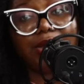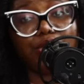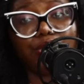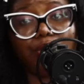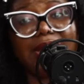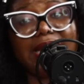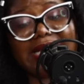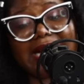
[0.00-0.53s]

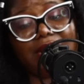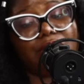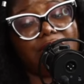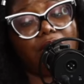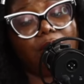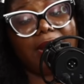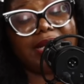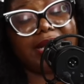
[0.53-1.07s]
show, he's
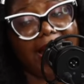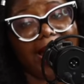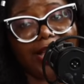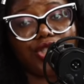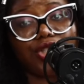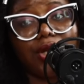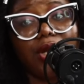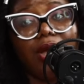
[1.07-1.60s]
actually quite a
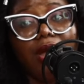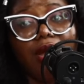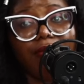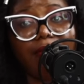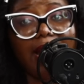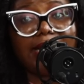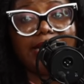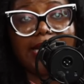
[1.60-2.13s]
catch,
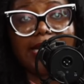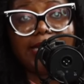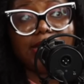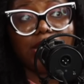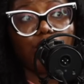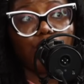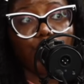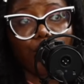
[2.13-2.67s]
right? He's
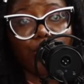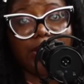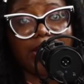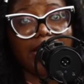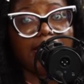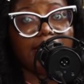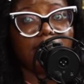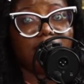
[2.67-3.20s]
a duke,
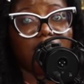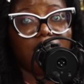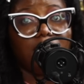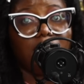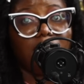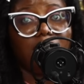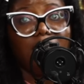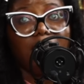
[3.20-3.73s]
is
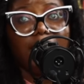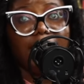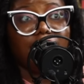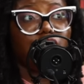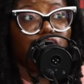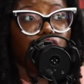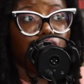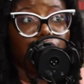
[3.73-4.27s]
the
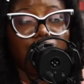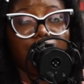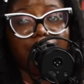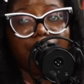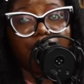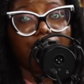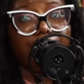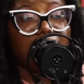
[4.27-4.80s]
is a duke from a
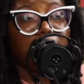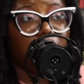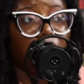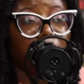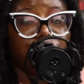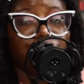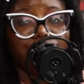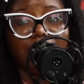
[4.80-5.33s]
foreign
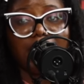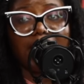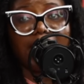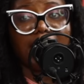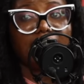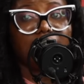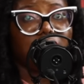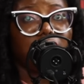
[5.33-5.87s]
country,
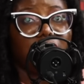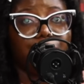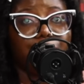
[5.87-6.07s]
is the